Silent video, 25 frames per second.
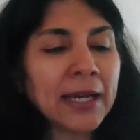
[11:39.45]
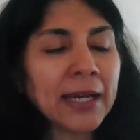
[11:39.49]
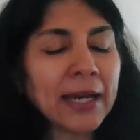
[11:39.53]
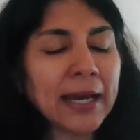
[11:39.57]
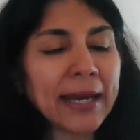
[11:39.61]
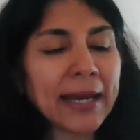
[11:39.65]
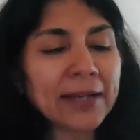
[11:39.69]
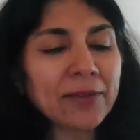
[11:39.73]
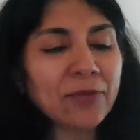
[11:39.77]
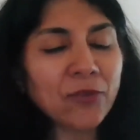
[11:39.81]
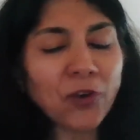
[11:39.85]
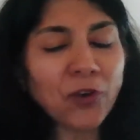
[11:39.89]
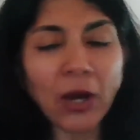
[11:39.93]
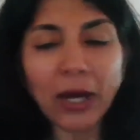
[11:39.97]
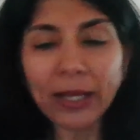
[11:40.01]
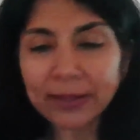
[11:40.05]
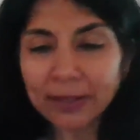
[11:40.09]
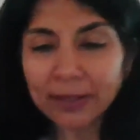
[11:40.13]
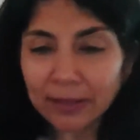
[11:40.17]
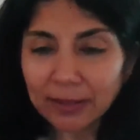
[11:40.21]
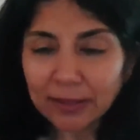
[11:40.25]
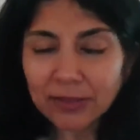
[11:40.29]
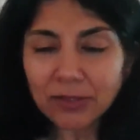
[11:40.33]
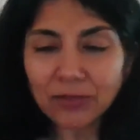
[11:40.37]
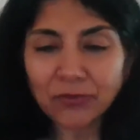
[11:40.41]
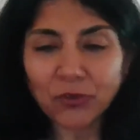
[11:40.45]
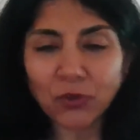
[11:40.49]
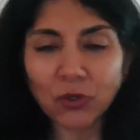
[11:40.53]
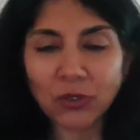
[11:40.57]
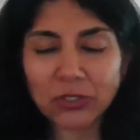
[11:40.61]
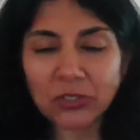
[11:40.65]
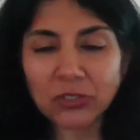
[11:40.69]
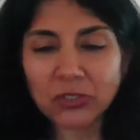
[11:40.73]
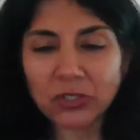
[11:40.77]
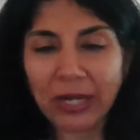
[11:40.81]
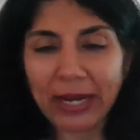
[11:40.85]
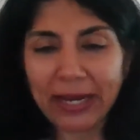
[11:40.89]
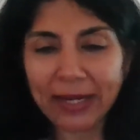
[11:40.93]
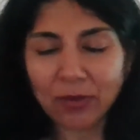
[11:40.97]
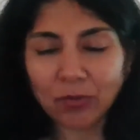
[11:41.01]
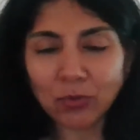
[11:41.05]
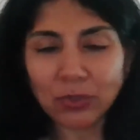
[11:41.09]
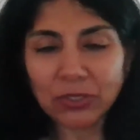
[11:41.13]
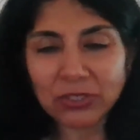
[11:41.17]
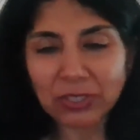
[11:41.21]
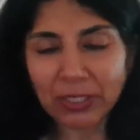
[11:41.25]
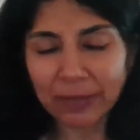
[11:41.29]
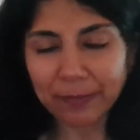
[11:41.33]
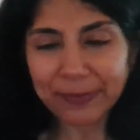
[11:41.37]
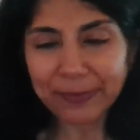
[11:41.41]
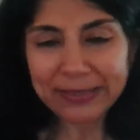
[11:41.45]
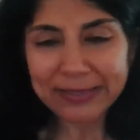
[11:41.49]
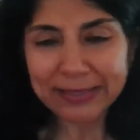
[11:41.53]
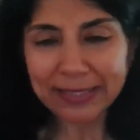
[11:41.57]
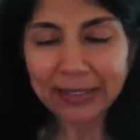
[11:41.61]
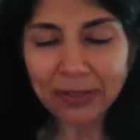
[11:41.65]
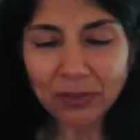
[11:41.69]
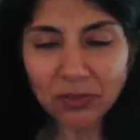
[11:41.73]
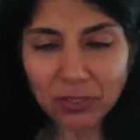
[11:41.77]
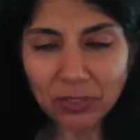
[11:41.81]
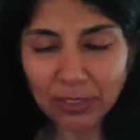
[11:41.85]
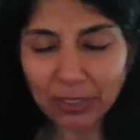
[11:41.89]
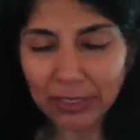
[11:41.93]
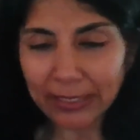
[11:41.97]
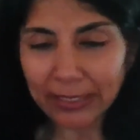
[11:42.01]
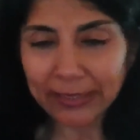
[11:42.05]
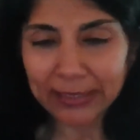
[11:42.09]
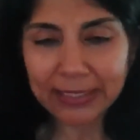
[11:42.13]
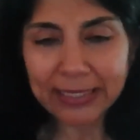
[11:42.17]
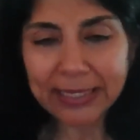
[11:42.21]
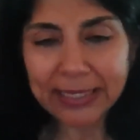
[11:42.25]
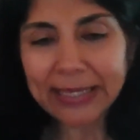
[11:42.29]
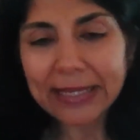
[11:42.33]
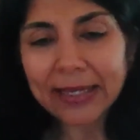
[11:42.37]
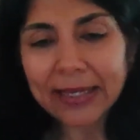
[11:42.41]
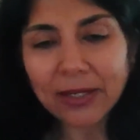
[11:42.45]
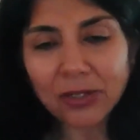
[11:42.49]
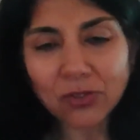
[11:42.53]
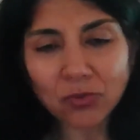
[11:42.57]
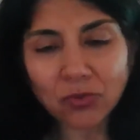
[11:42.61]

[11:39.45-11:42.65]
And for others, of course, shrine worship is central and key